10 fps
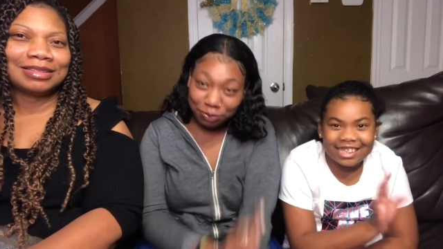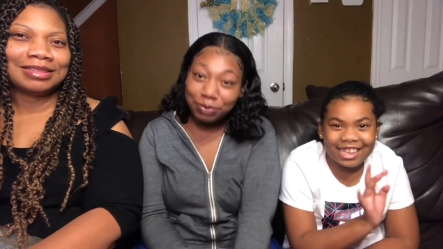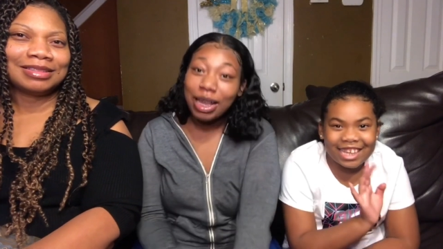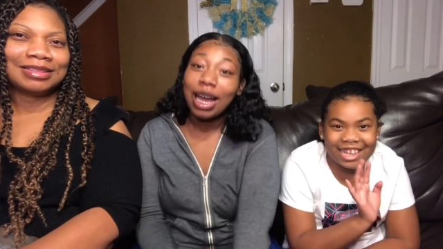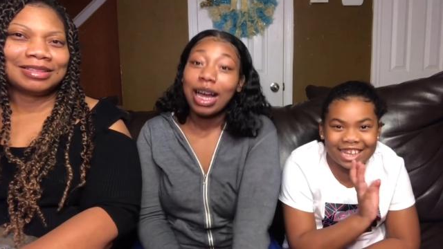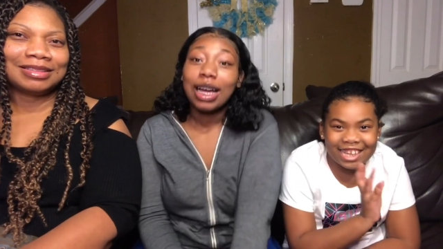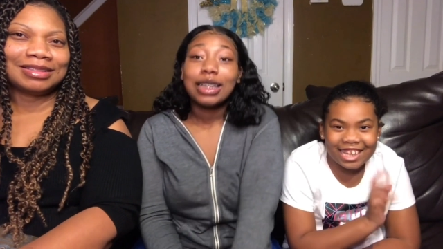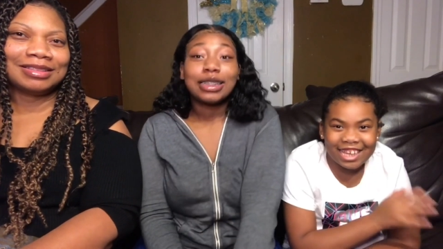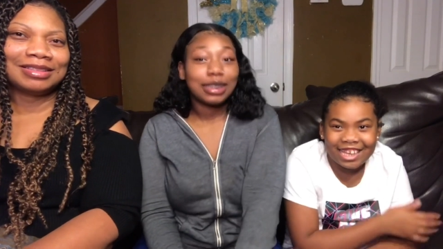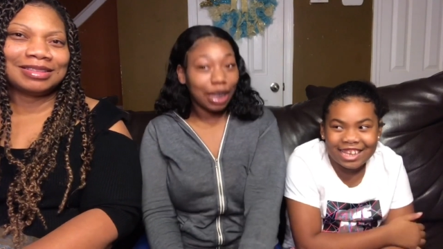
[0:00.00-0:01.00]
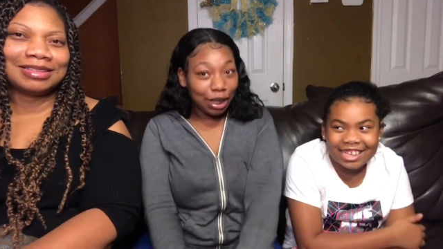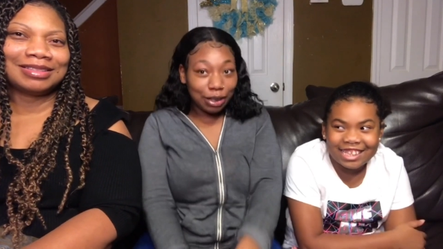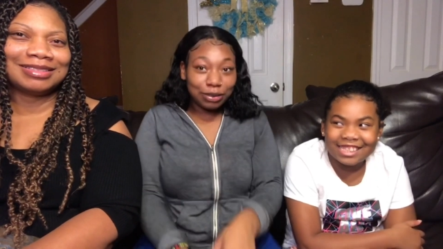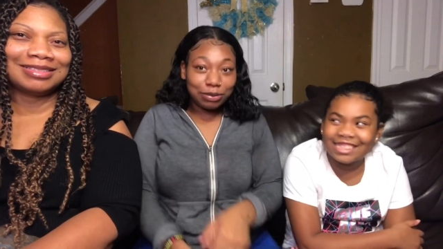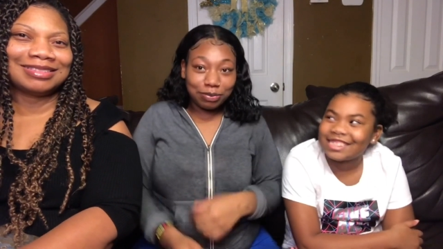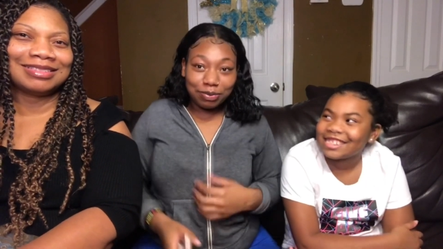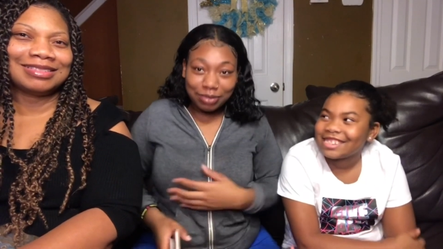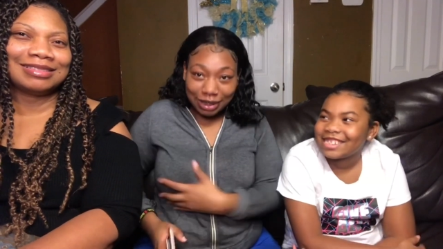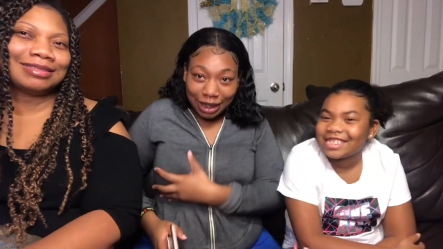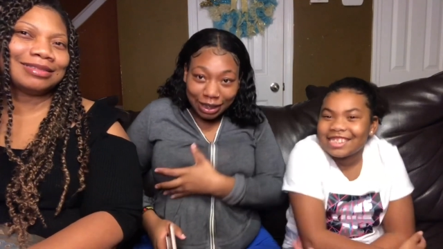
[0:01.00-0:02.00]
Speaker 1: Hi. So
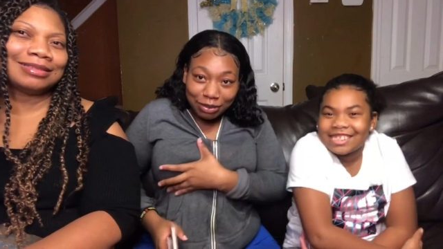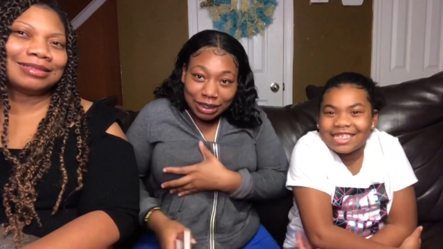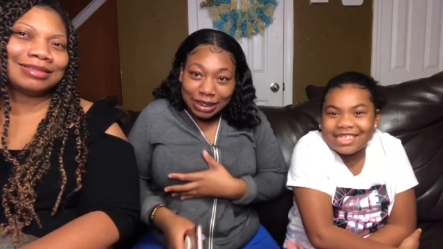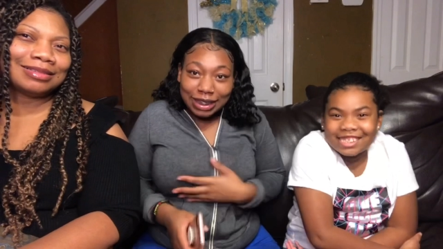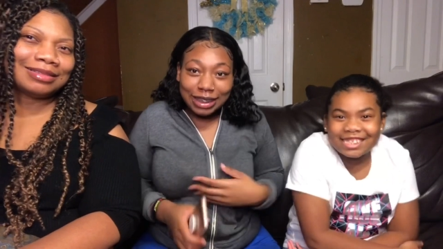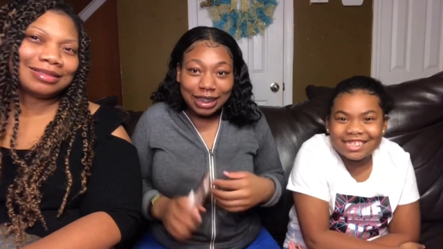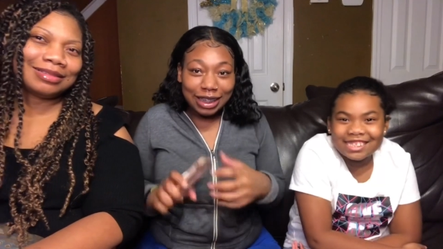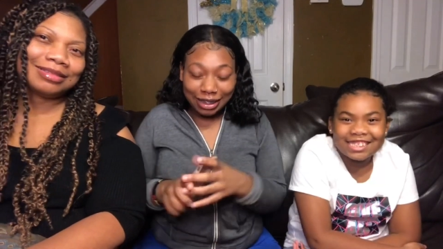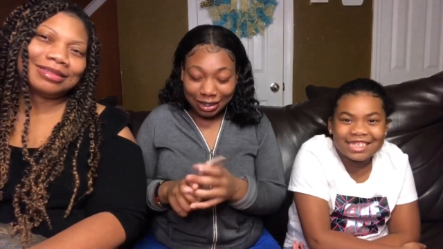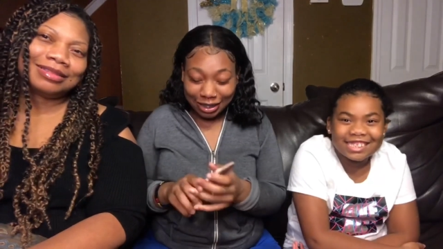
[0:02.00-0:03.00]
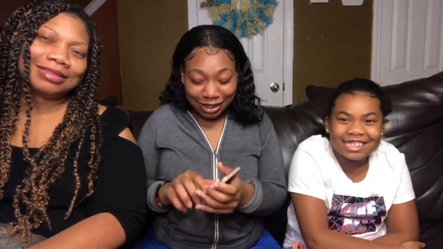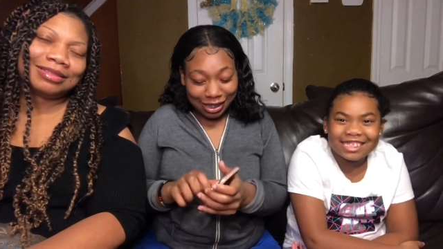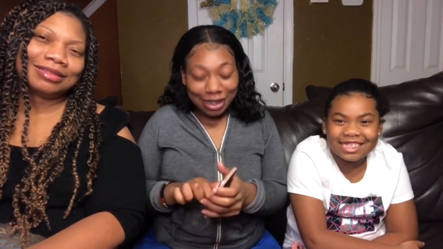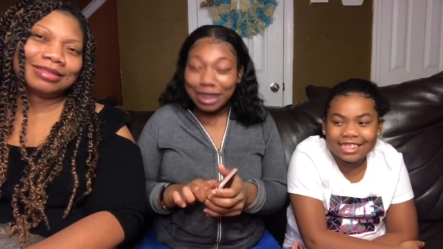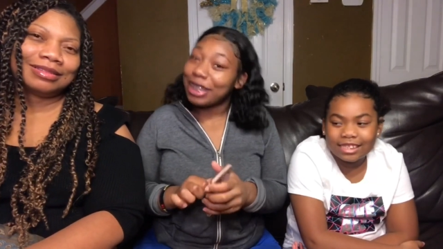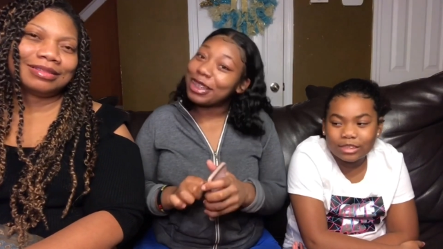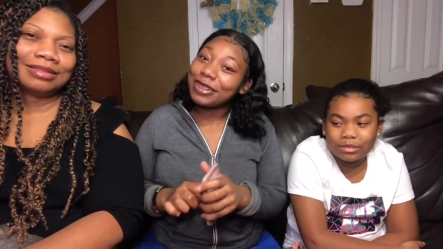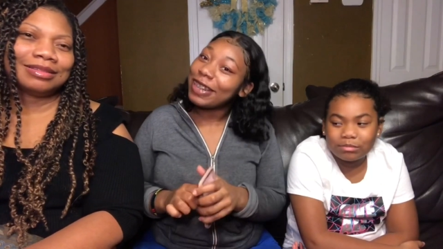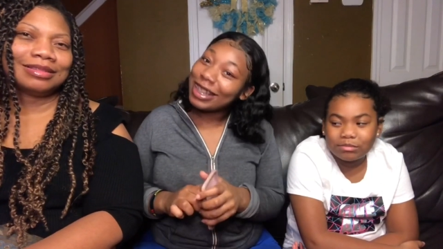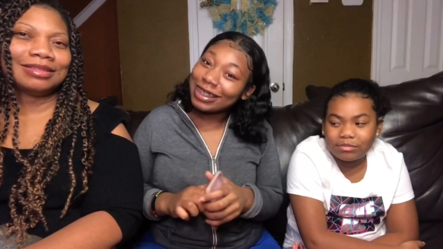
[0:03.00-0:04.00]
yeah, we just gonna do
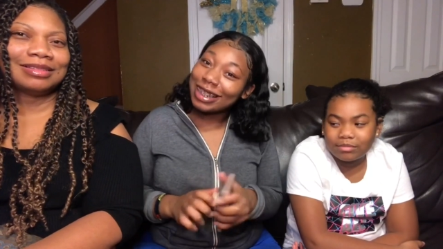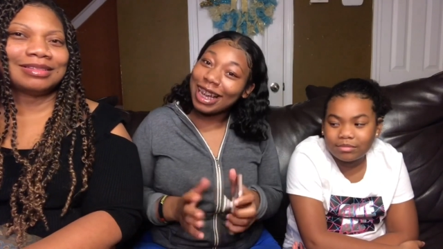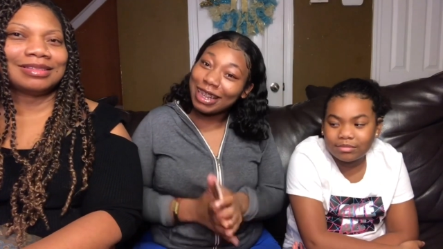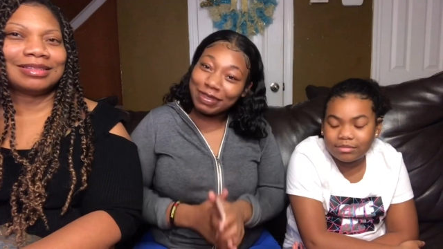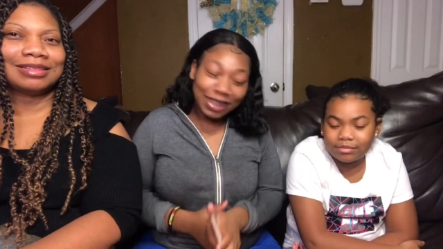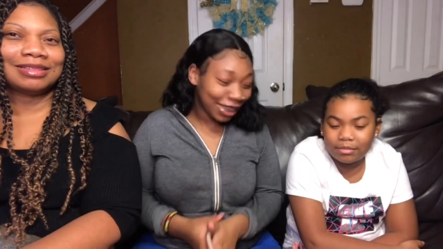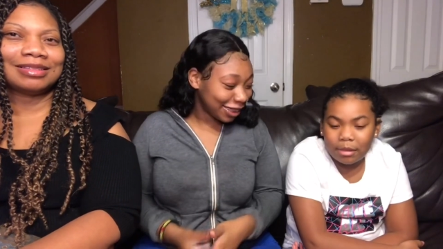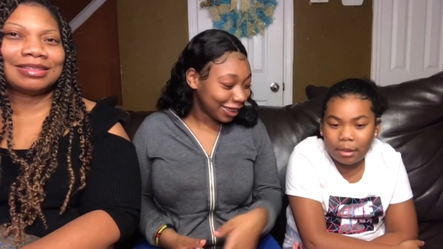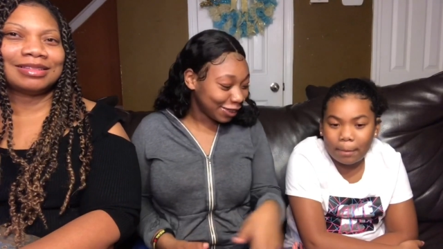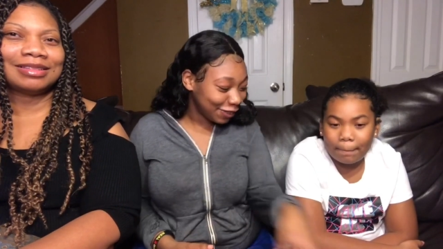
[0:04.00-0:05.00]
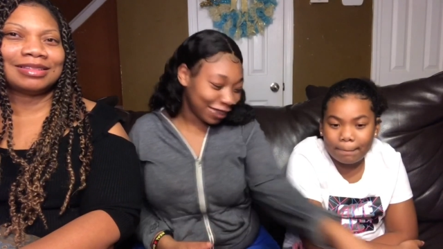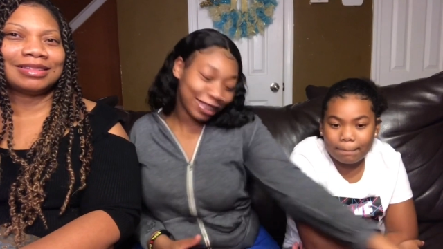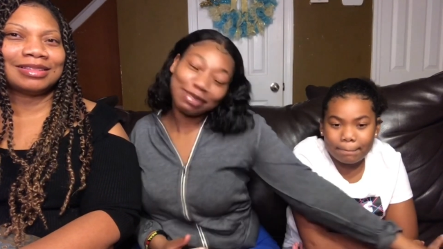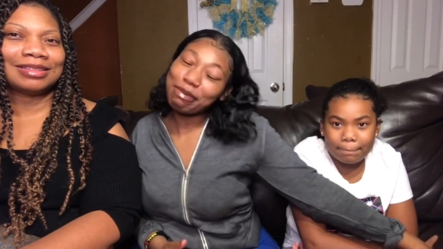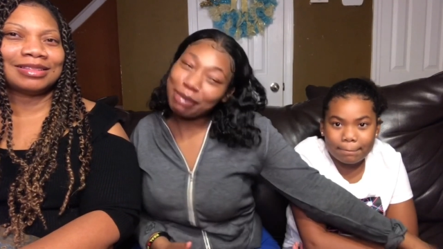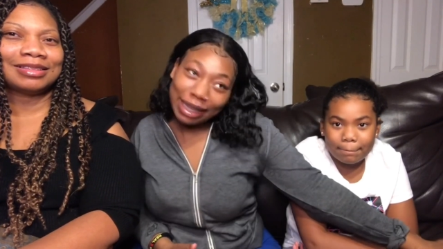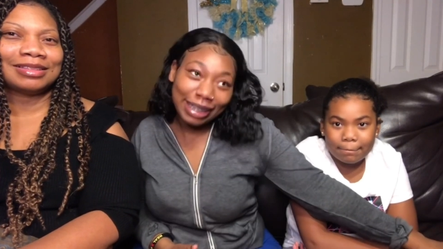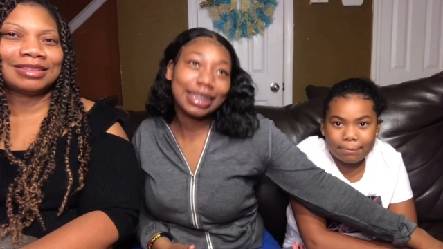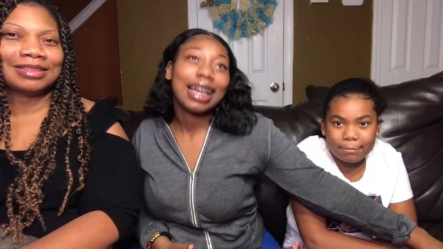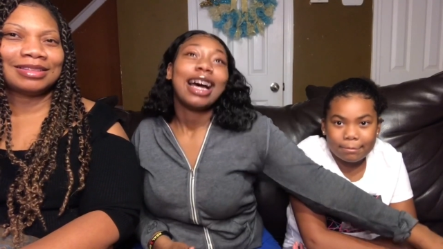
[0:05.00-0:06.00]
that today. I'm trying to see who knows me best.
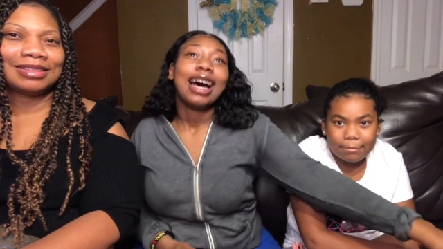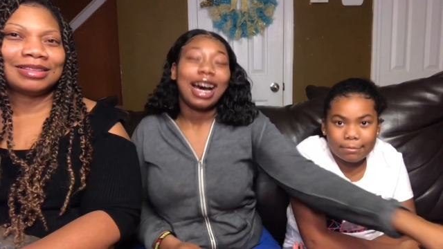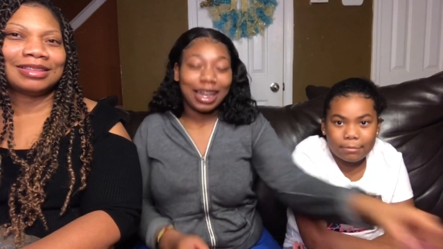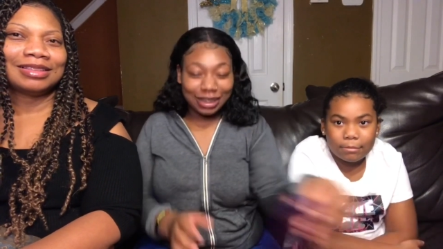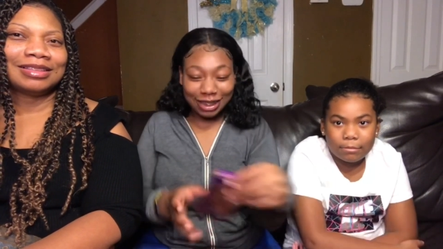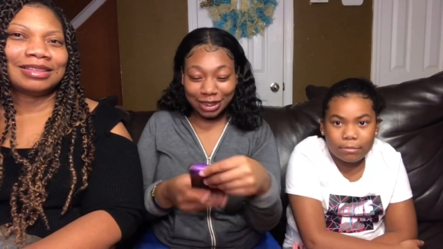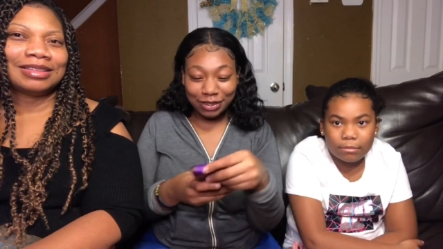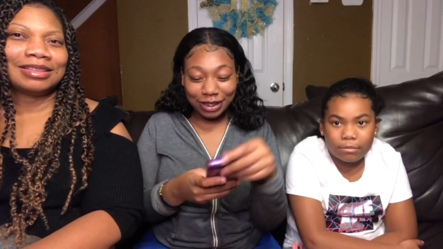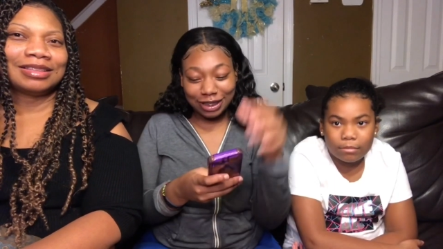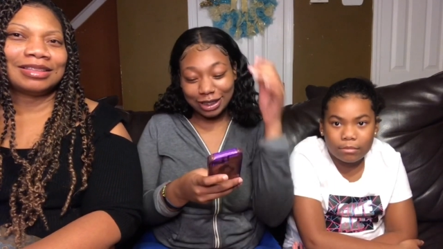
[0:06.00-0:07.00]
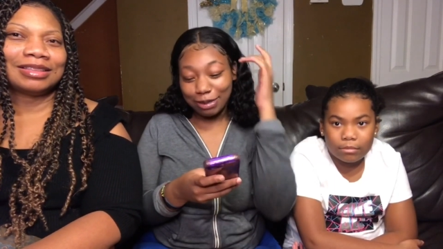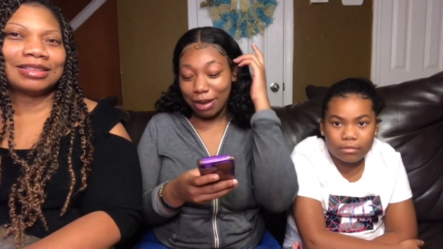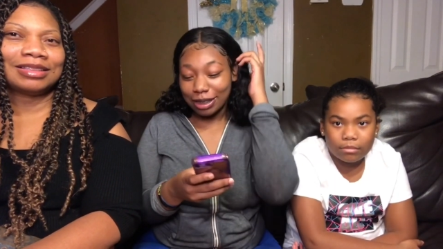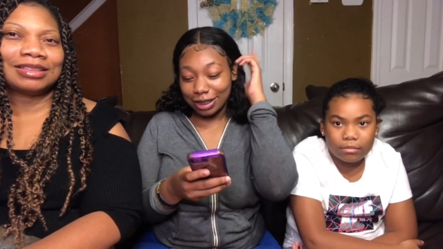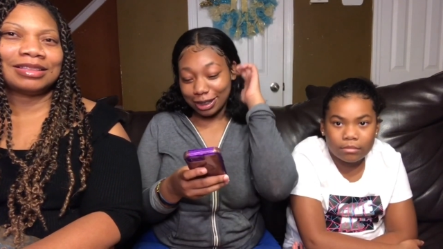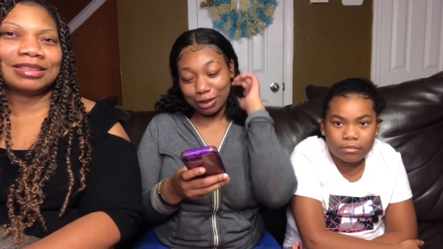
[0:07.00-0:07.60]
I sent the questions to my sister,